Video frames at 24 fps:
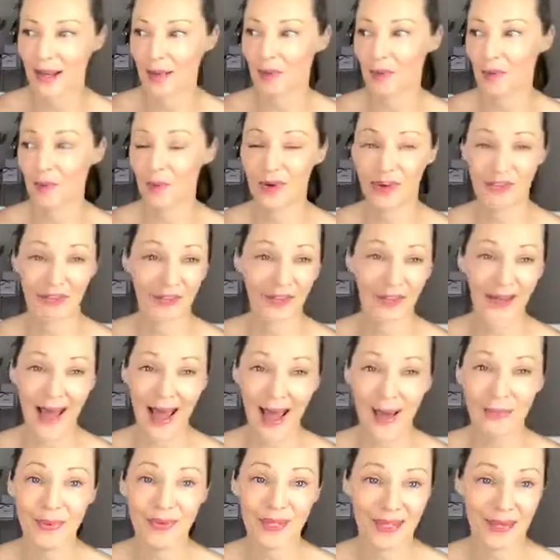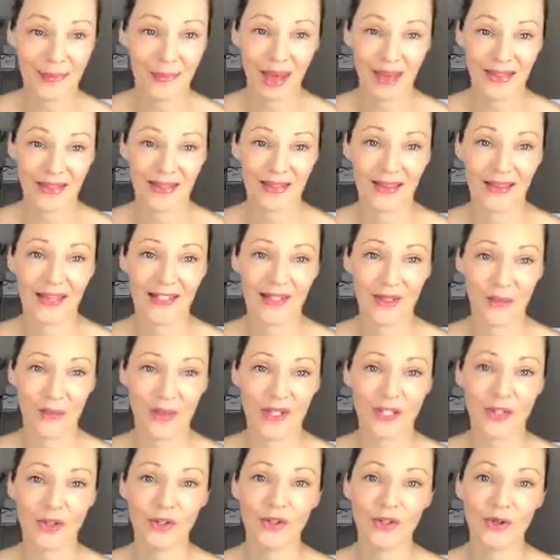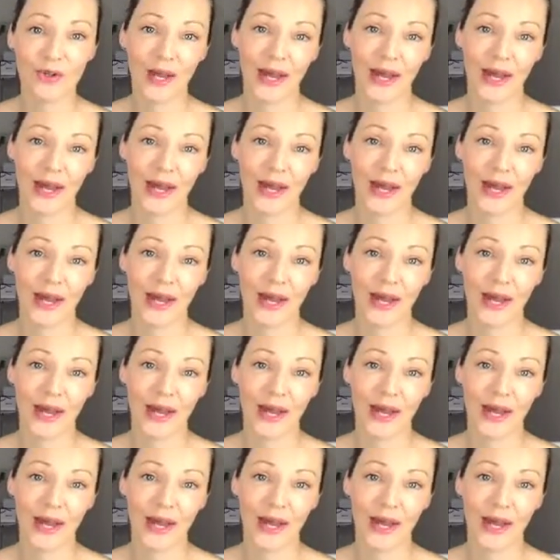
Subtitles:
and we want to feel happy about the things that we do.